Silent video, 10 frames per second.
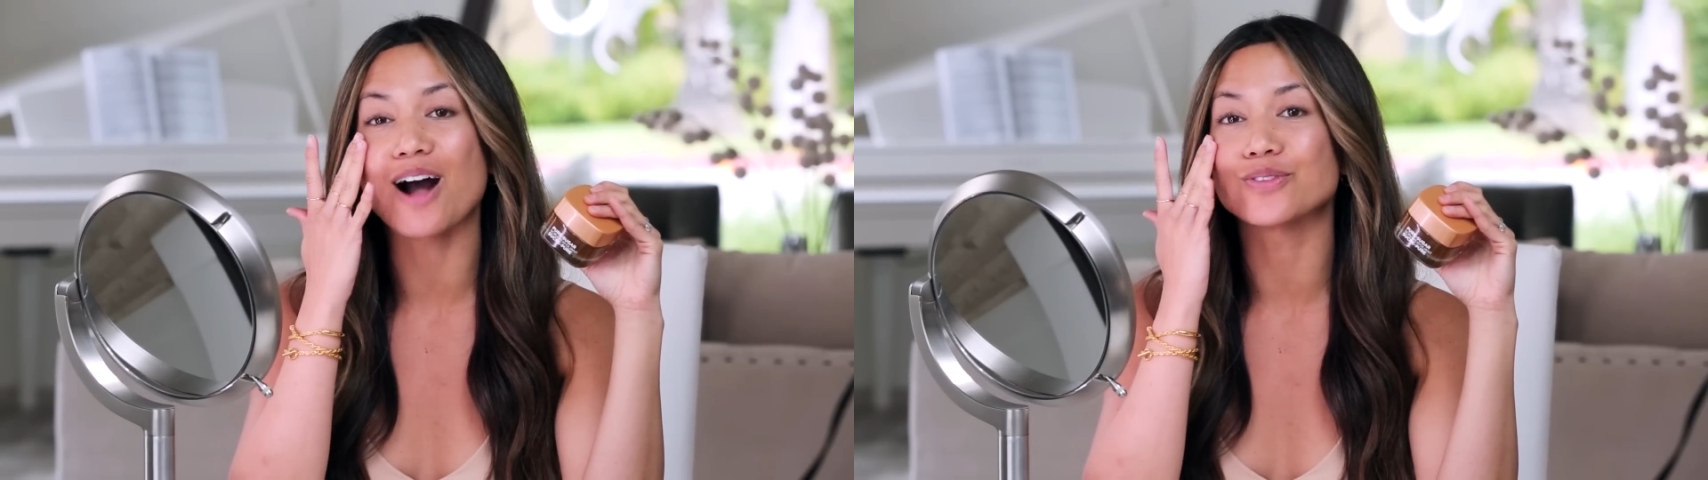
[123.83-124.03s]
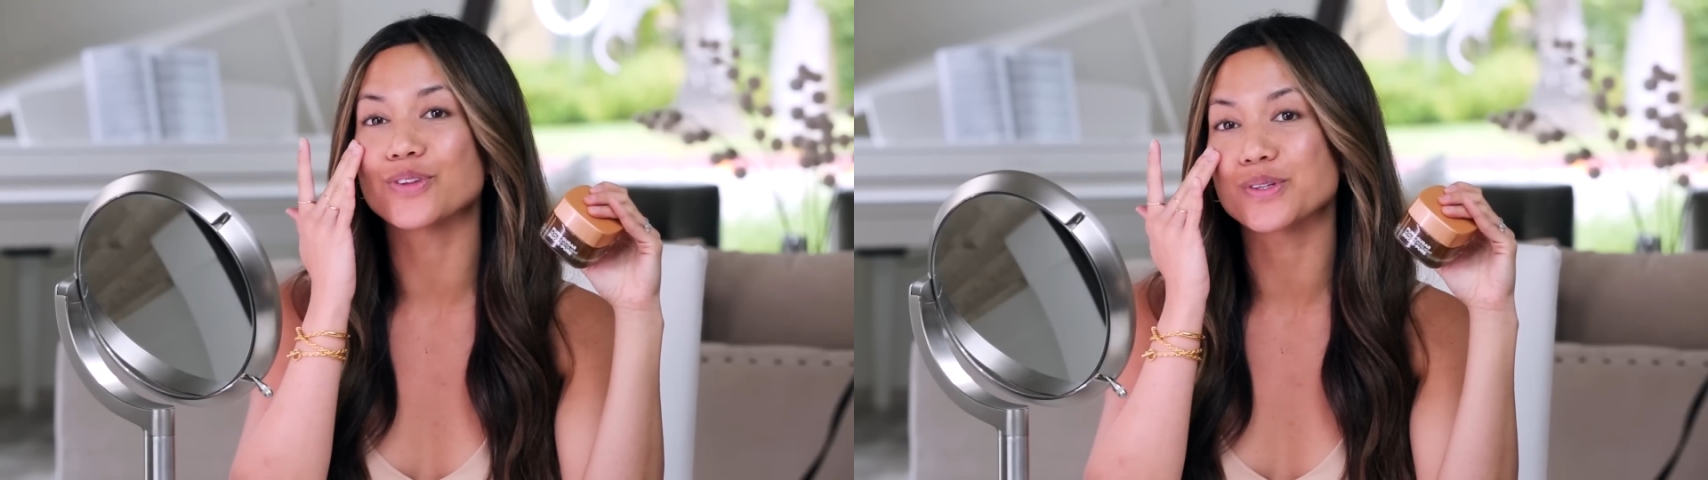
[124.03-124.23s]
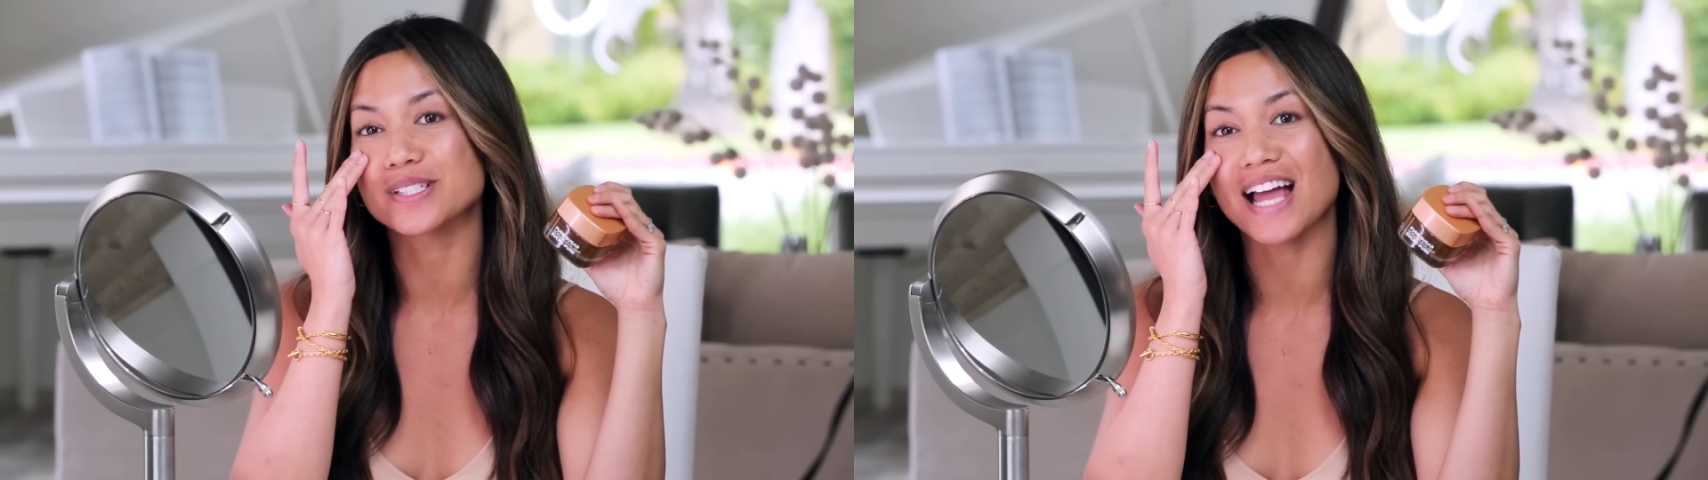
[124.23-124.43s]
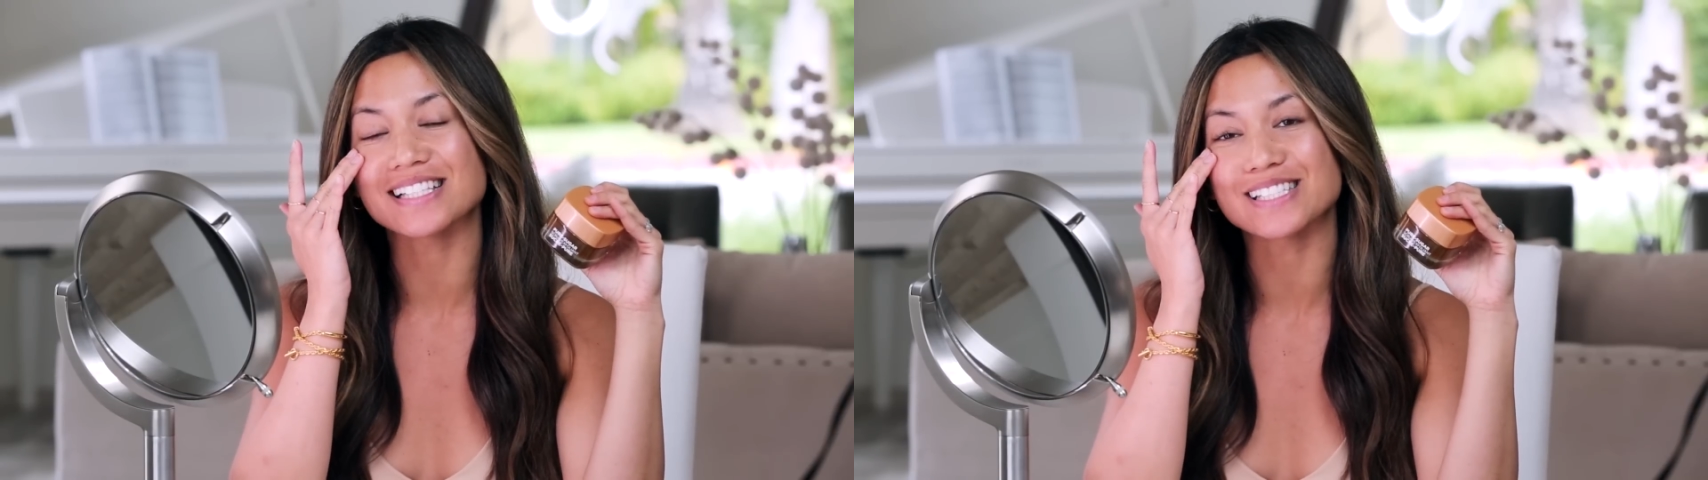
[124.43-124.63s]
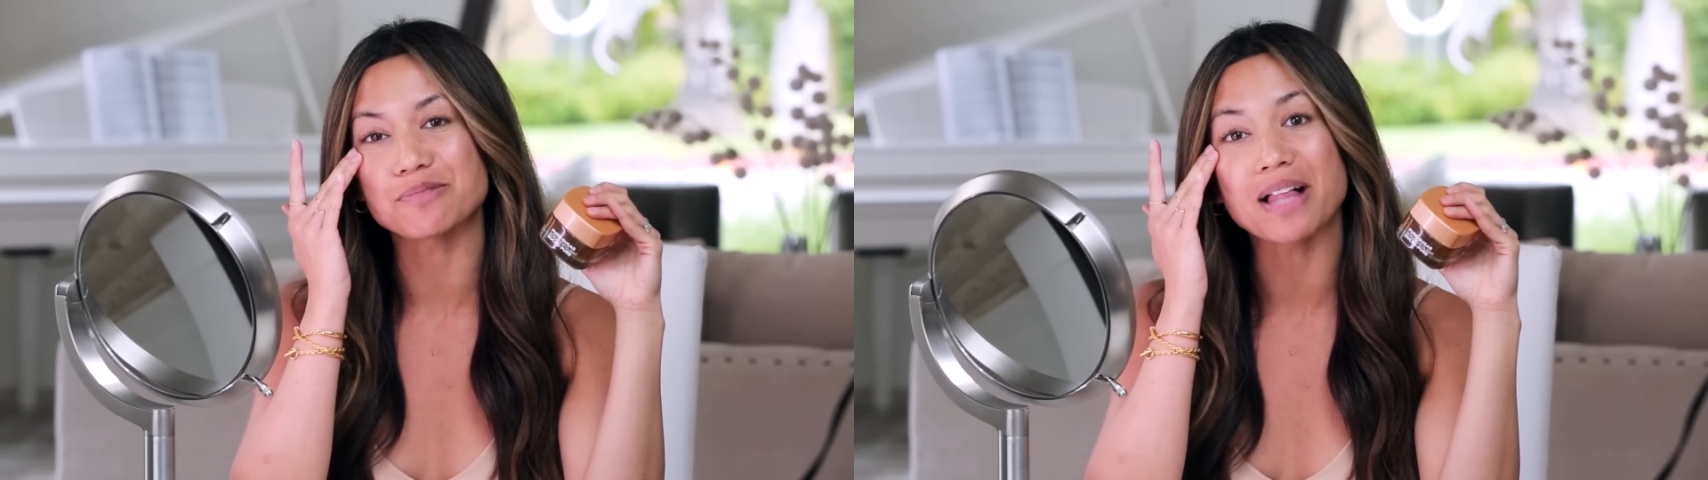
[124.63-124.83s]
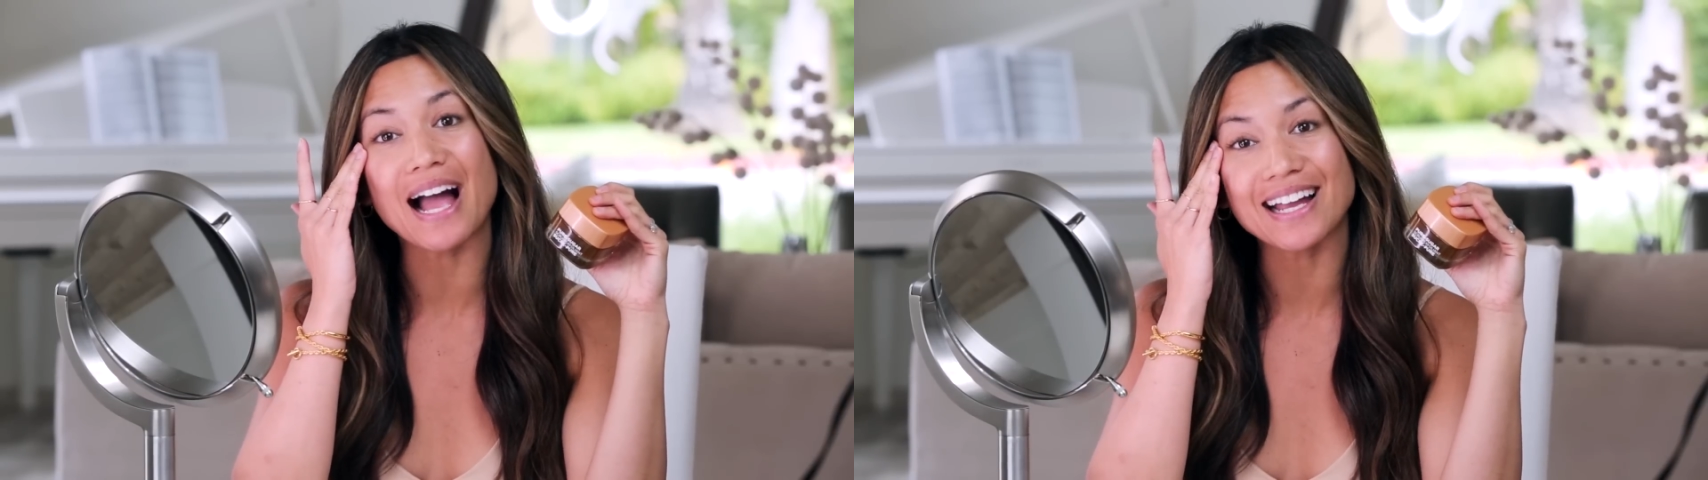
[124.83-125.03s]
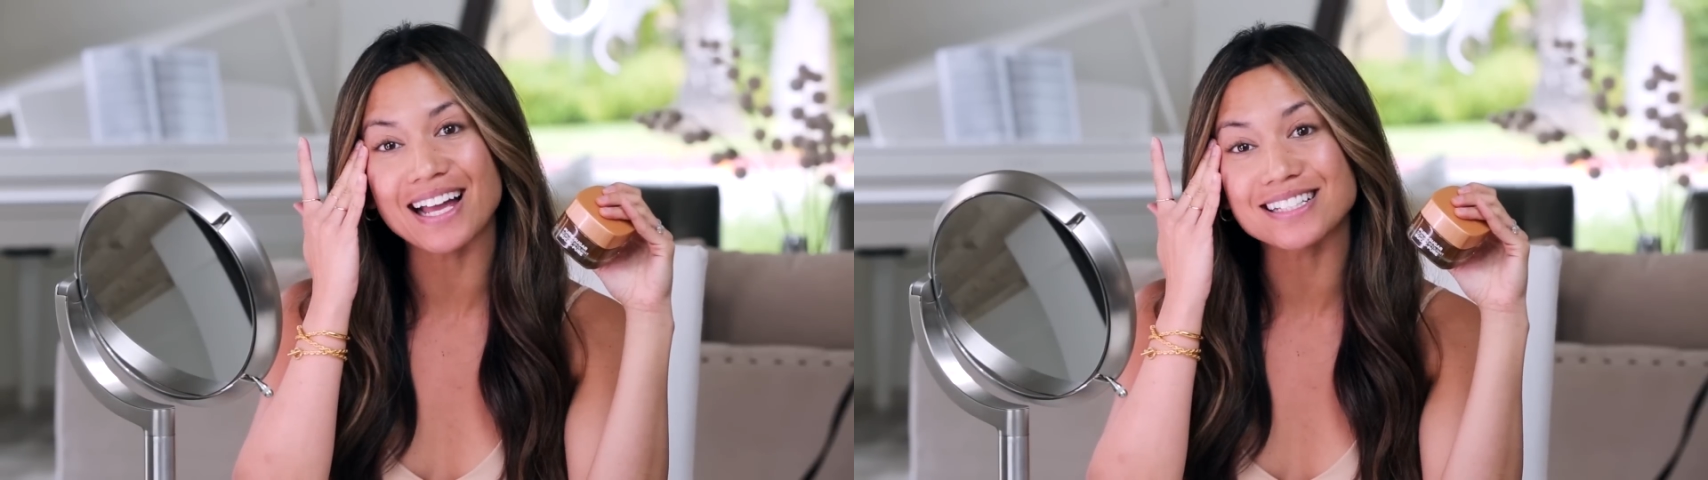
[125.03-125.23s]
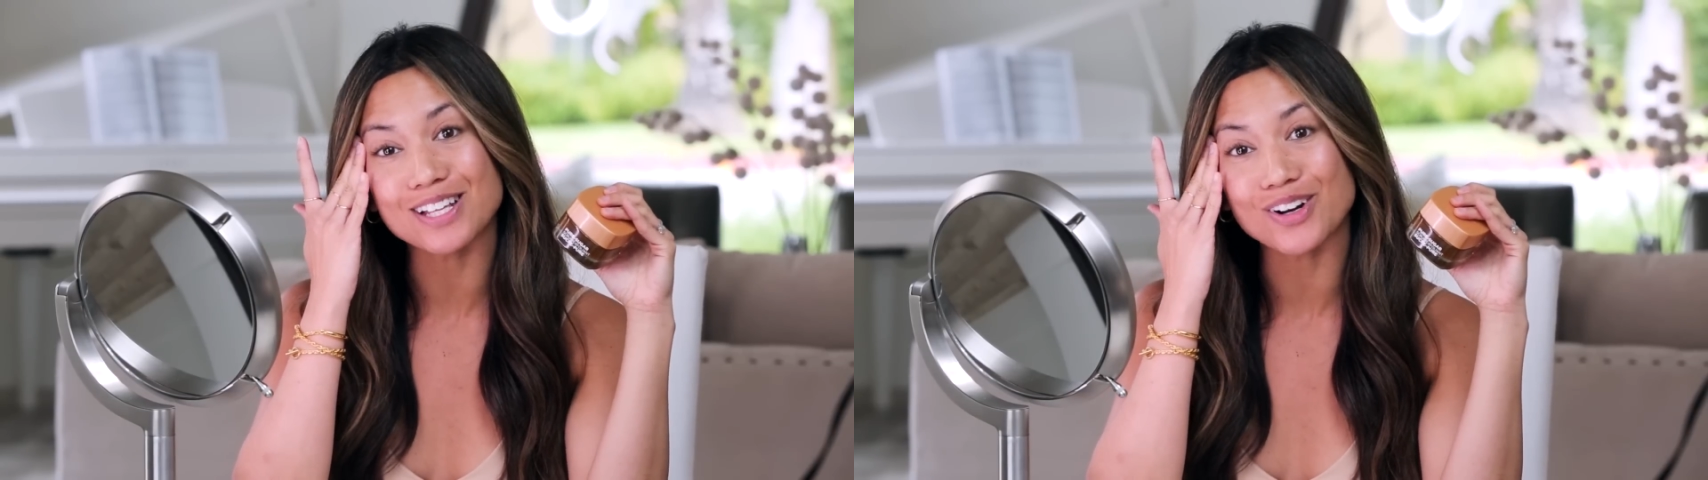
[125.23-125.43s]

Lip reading: out those nasty blackheads